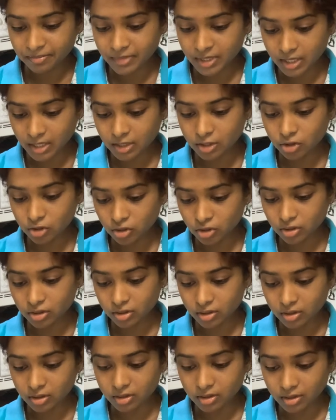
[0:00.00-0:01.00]
the
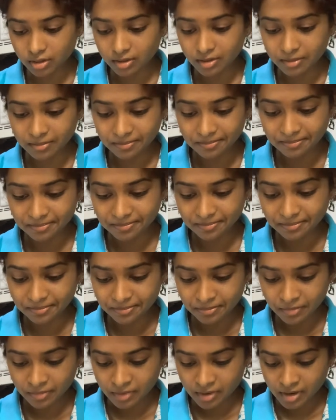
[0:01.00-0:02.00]
international that,
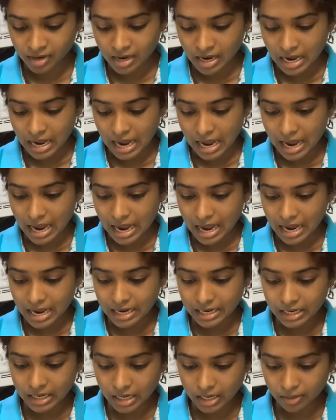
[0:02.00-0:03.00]

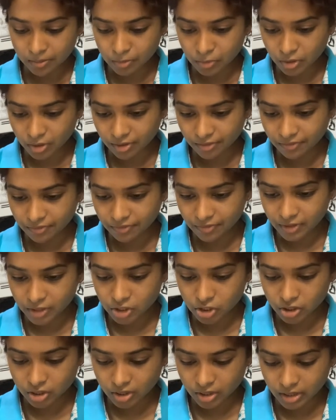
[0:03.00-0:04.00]
and I'm gonna
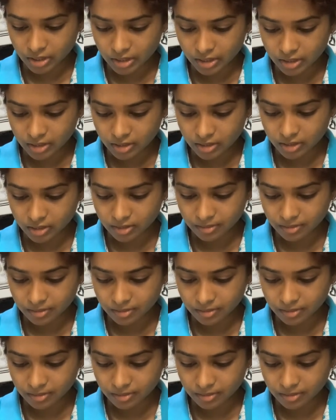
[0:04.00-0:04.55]
feature it